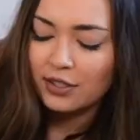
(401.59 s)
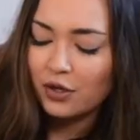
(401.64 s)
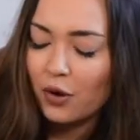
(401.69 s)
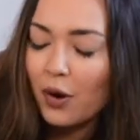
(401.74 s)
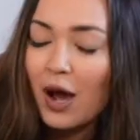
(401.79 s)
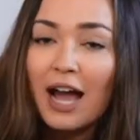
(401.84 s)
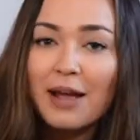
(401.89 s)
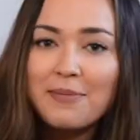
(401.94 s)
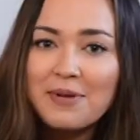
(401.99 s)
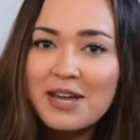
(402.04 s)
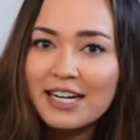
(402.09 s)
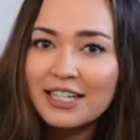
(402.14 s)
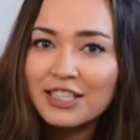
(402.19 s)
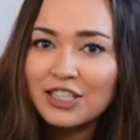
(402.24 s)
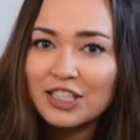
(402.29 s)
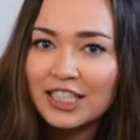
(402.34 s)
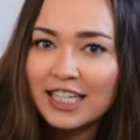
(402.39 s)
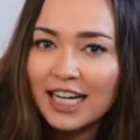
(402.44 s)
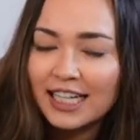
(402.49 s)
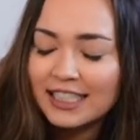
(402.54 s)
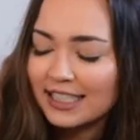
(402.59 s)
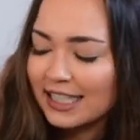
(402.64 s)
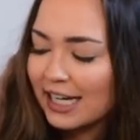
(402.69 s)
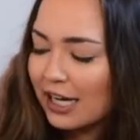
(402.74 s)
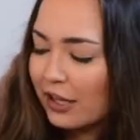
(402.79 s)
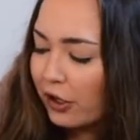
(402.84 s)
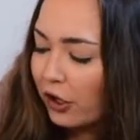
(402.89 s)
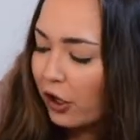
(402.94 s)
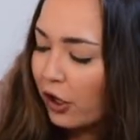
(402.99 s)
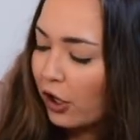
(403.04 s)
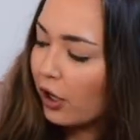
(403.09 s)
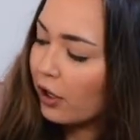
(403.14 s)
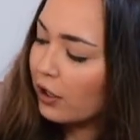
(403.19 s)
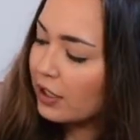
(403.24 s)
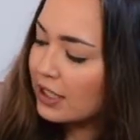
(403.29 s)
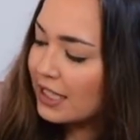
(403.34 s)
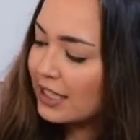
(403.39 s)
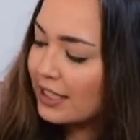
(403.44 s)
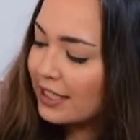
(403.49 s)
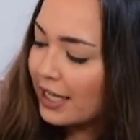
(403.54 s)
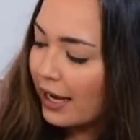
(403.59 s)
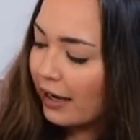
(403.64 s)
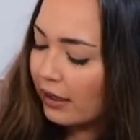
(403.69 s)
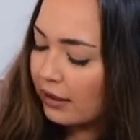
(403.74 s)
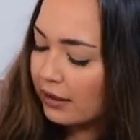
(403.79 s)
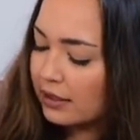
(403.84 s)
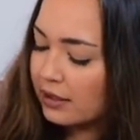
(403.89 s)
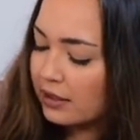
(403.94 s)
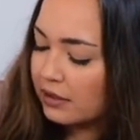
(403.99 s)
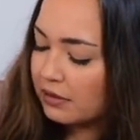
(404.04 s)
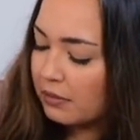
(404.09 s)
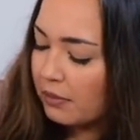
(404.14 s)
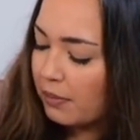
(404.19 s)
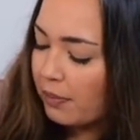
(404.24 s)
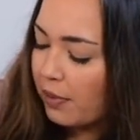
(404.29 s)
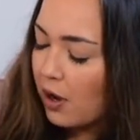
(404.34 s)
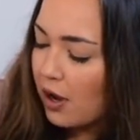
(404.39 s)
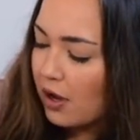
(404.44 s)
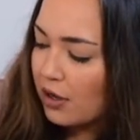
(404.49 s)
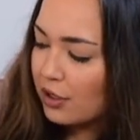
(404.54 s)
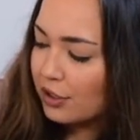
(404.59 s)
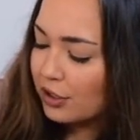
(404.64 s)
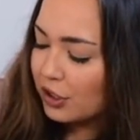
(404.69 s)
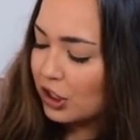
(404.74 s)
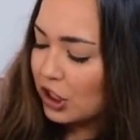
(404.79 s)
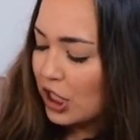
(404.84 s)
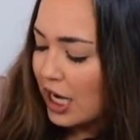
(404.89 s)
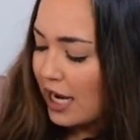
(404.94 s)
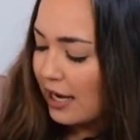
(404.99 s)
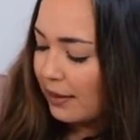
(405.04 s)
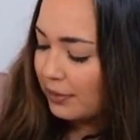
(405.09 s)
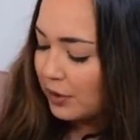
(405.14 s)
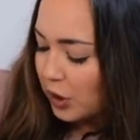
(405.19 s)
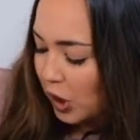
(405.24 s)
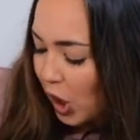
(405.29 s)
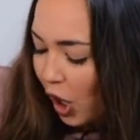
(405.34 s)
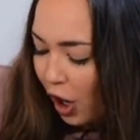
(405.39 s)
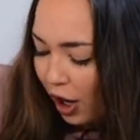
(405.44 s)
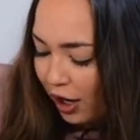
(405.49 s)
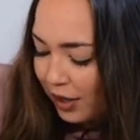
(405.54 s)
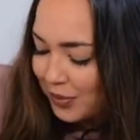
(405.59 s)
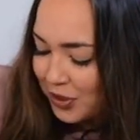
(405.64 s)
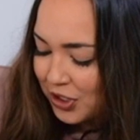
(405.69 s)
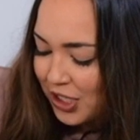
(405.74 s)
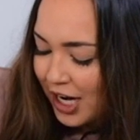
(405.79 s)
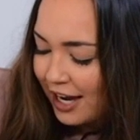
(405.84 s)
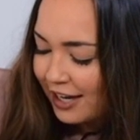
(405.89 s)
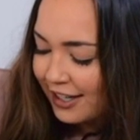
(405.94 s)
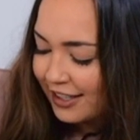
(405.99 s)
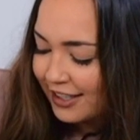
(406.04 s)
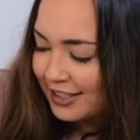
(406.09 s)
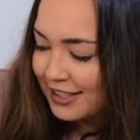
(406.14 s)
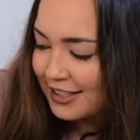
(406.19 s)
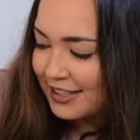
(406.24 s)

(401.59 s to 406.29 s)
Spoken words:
So I managed to get together 6 ball-shaped objects.